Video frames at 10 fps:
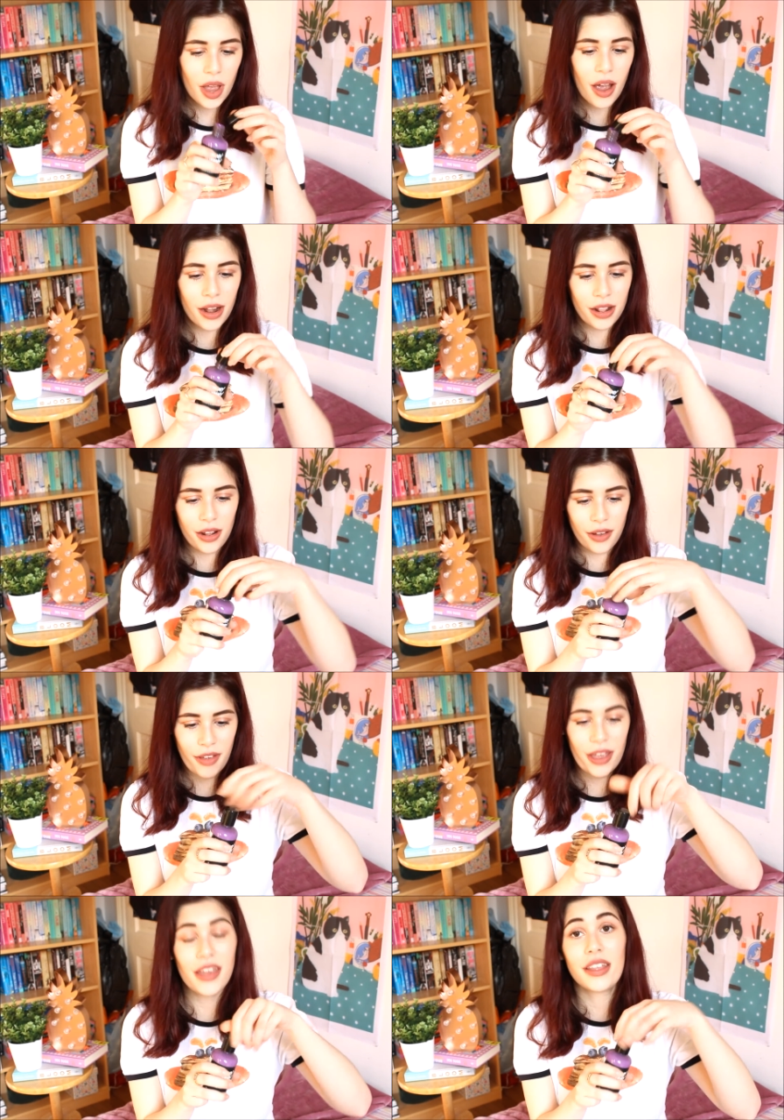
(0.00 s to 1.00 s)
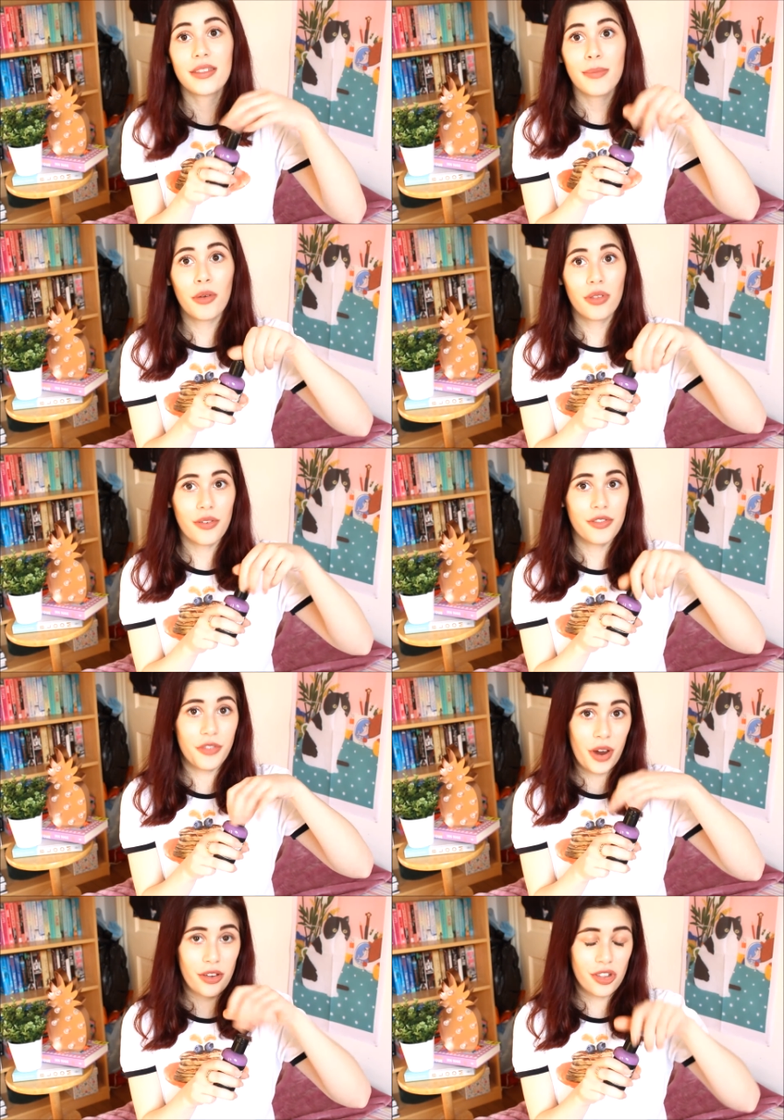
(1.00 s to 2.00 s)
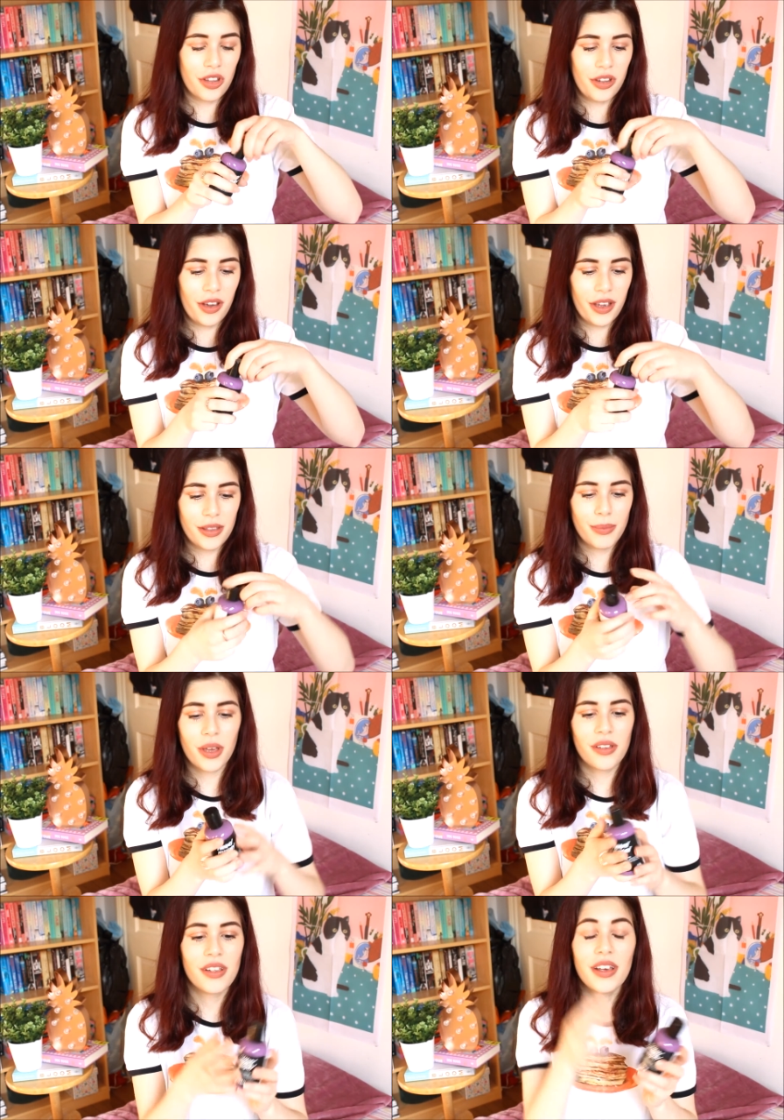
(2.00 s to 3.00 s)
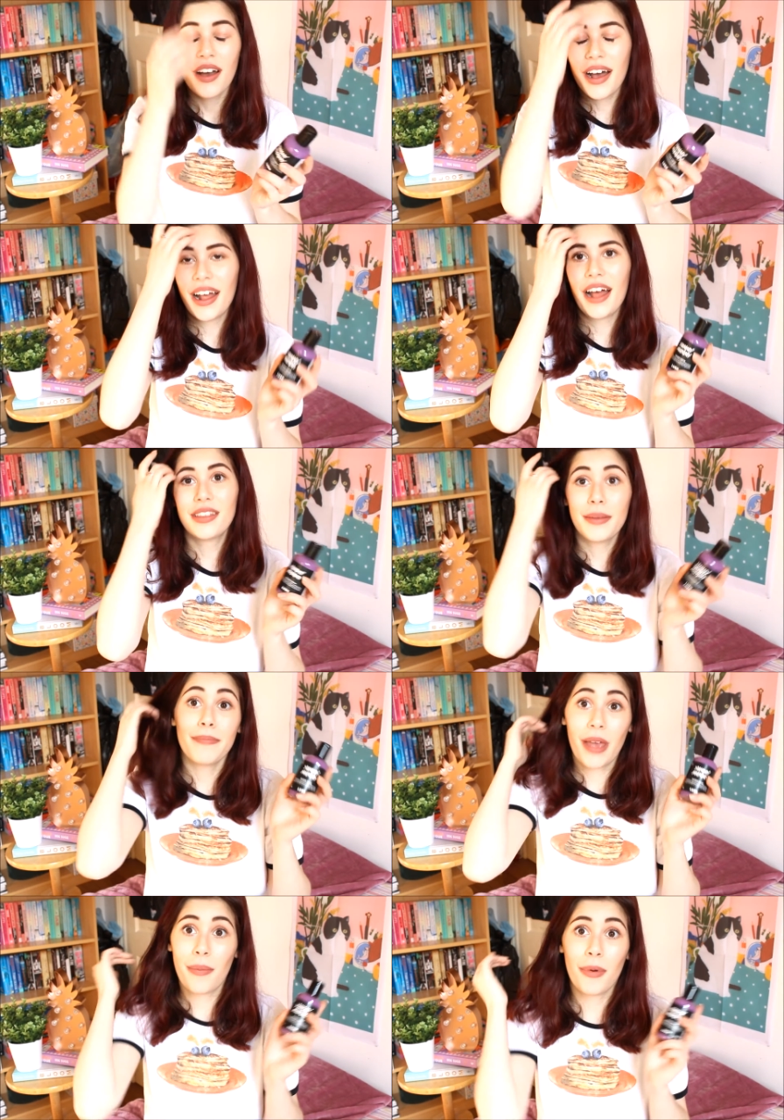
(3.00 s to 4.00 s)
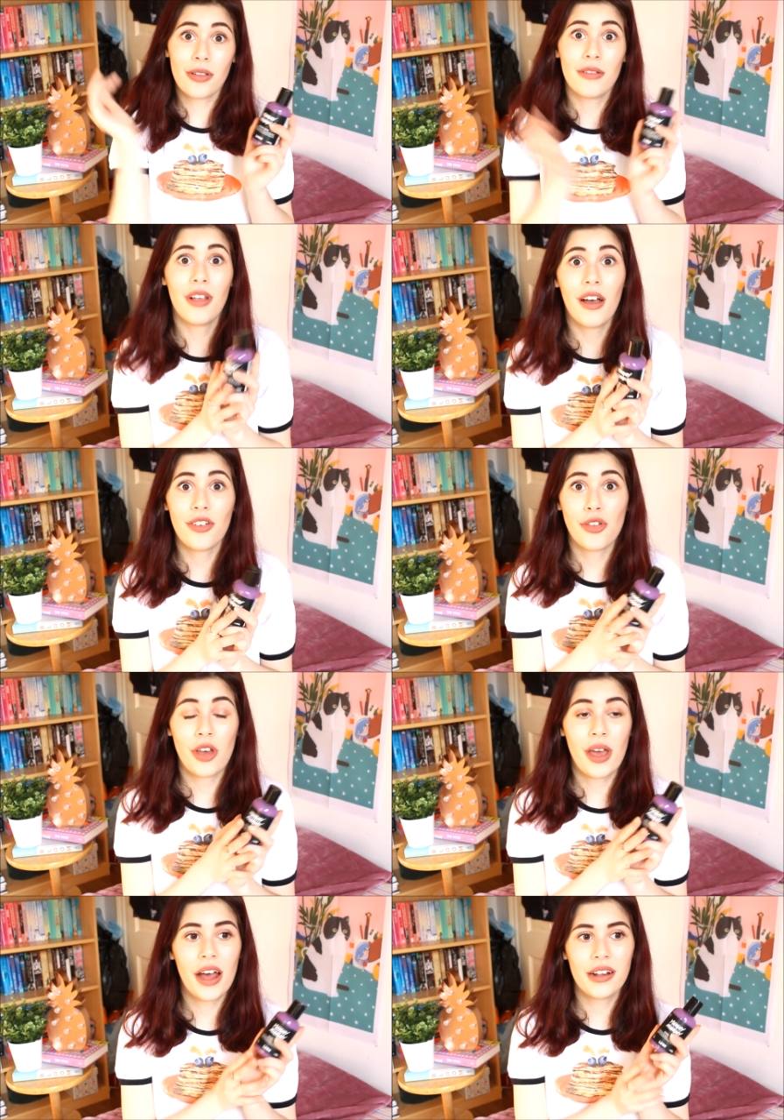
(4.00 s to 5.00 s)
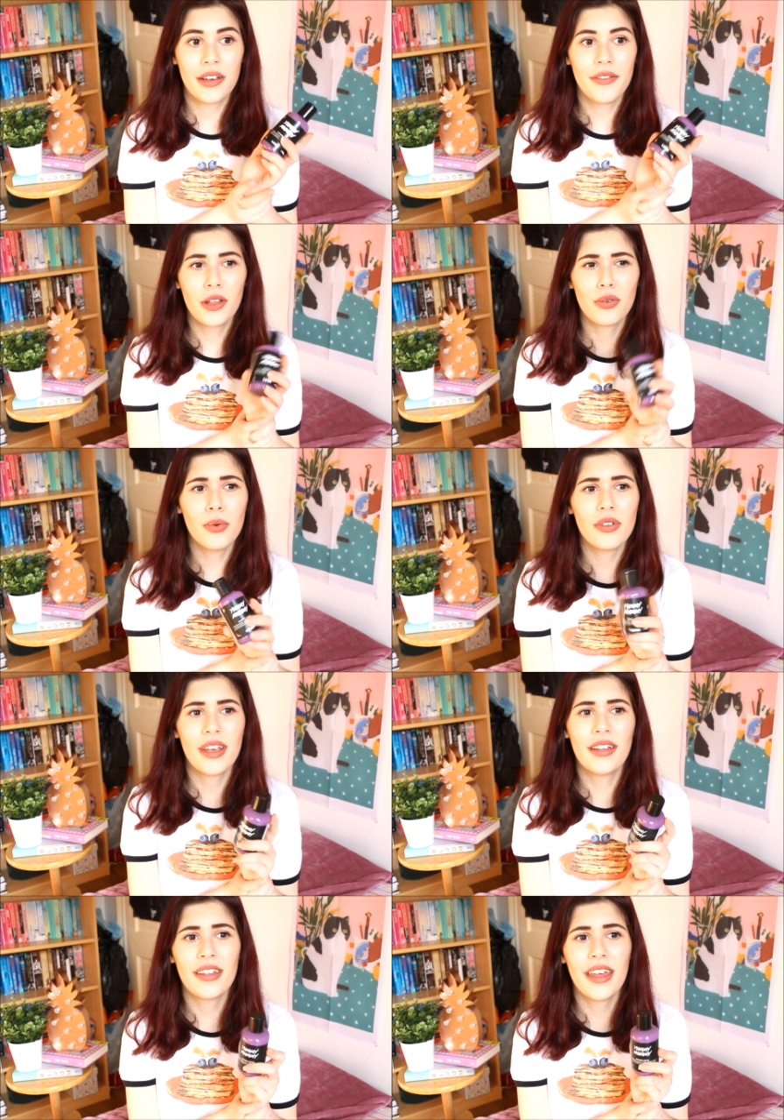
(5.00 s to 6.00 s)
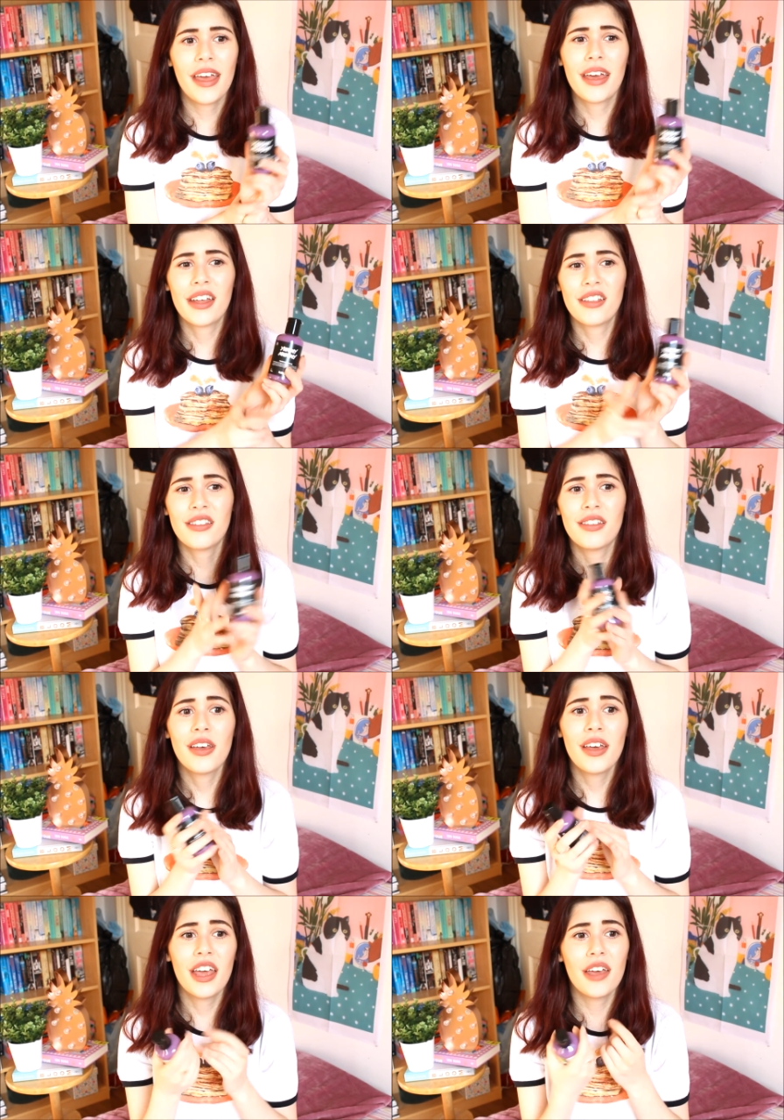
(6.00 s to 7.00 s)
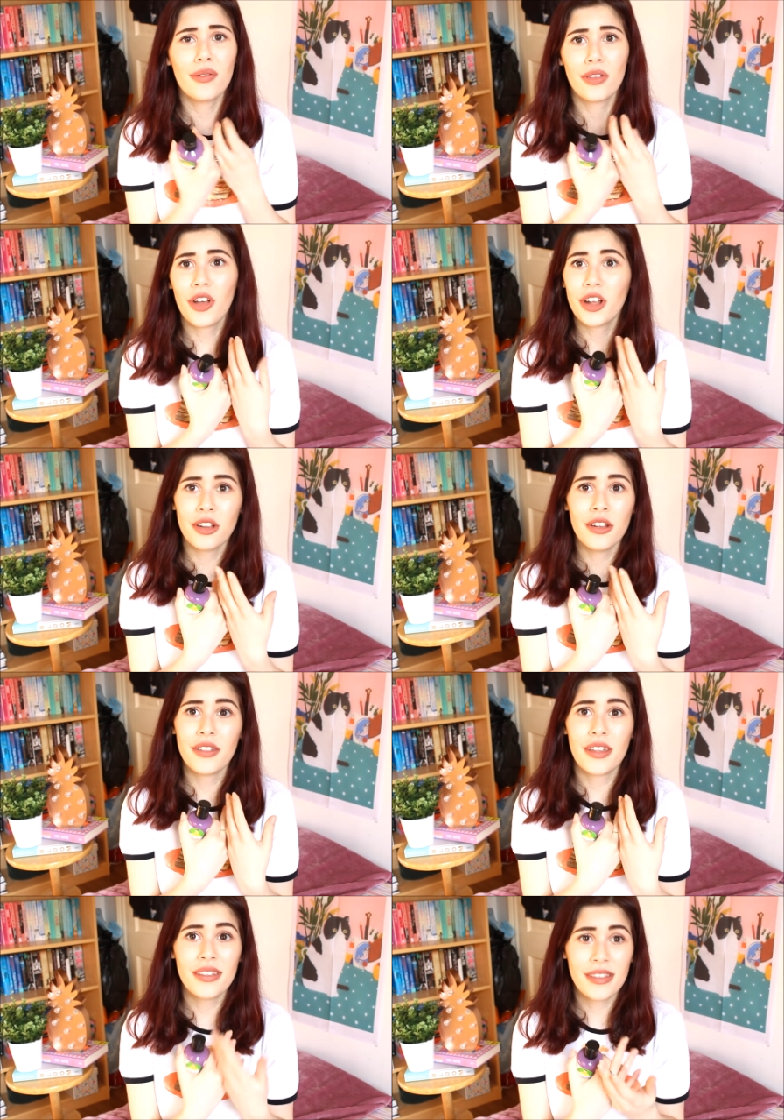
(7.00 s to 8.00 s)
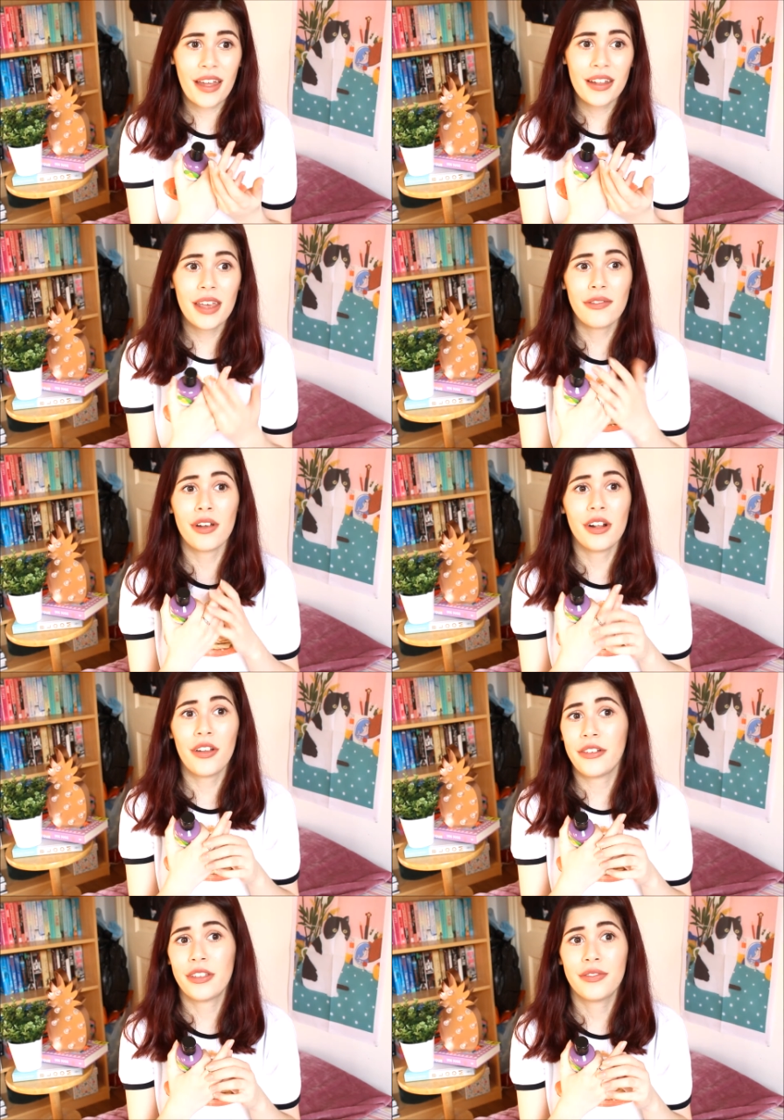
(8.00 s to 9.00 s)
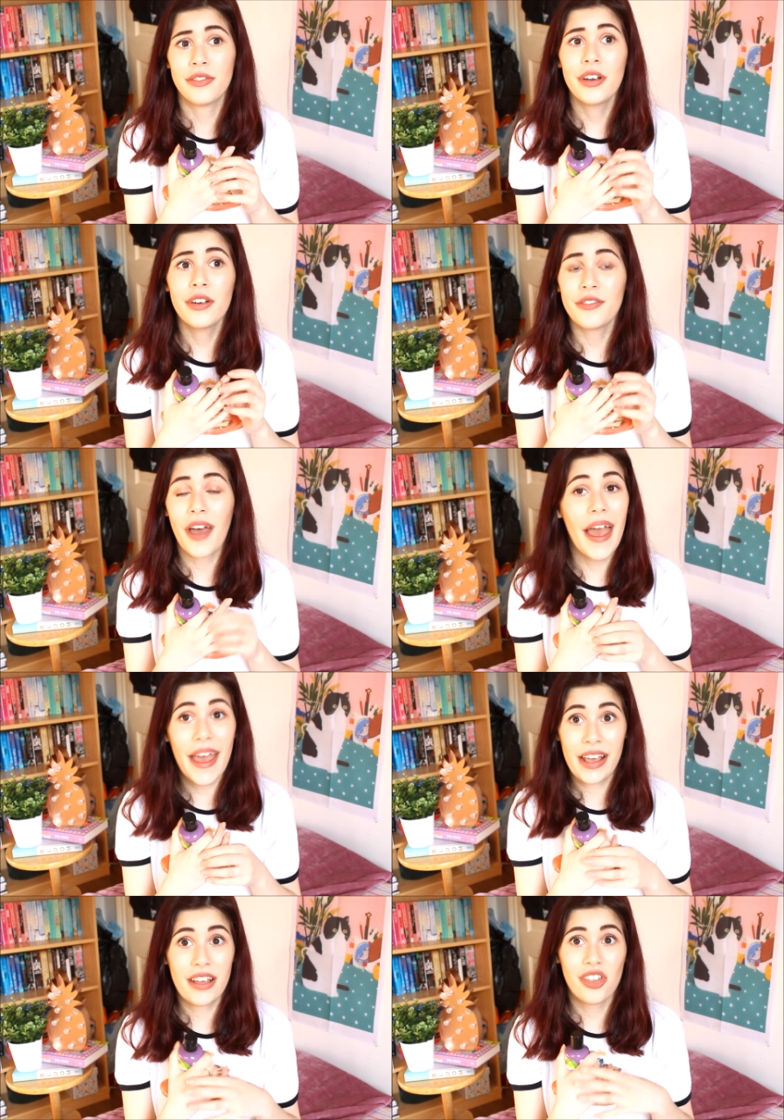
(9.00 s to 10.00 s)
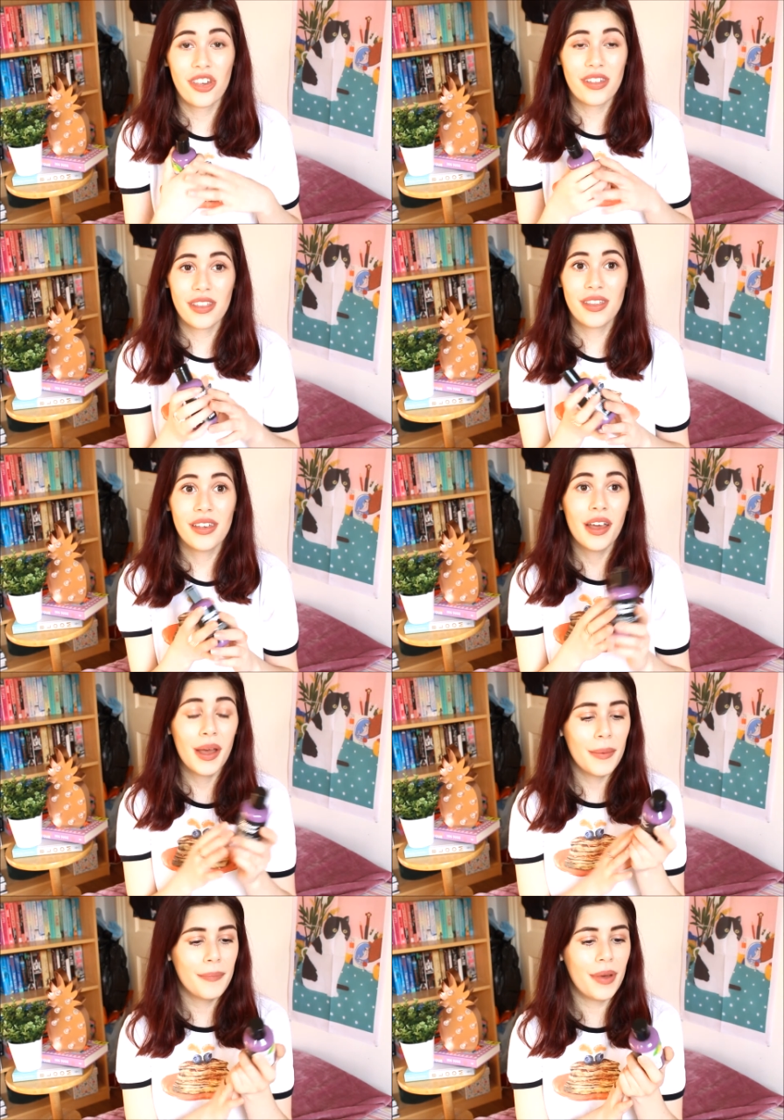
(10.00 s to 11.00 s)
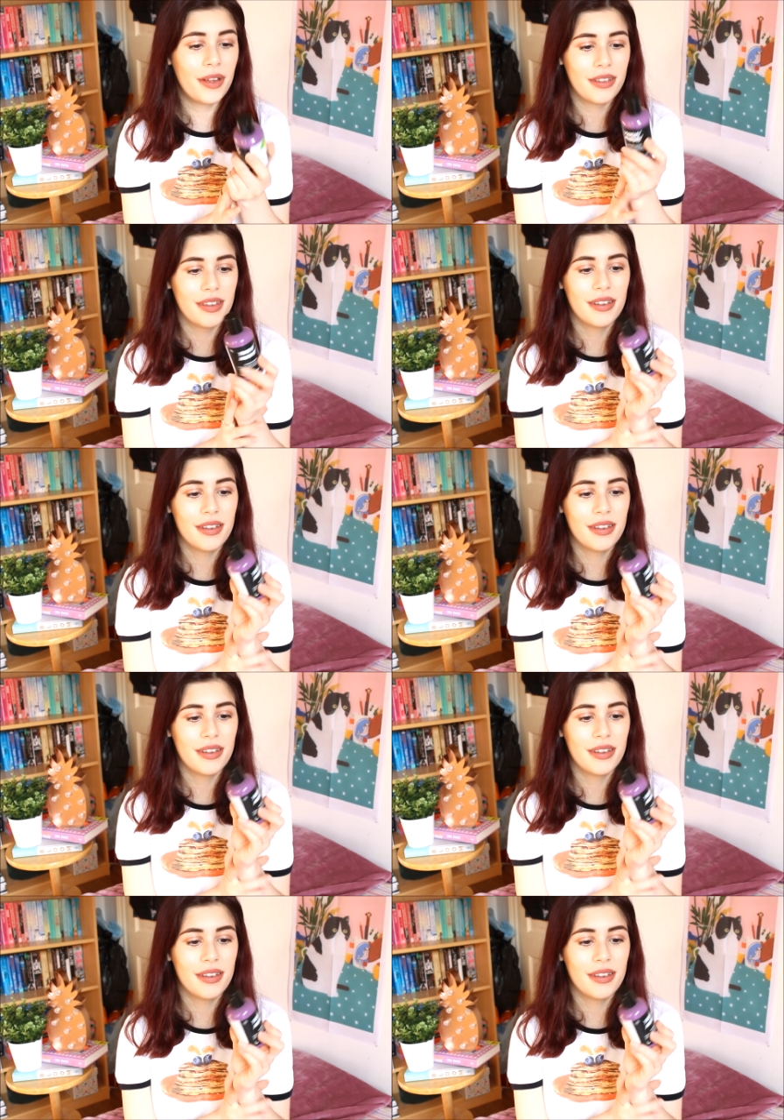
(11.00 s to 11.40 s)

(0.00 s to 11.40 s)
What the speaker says: I love it. It smells fresh and nice, because I had the big bottle last year, and I think towards the end of the year it was starting to lose its scent, even though it lasts for ages. But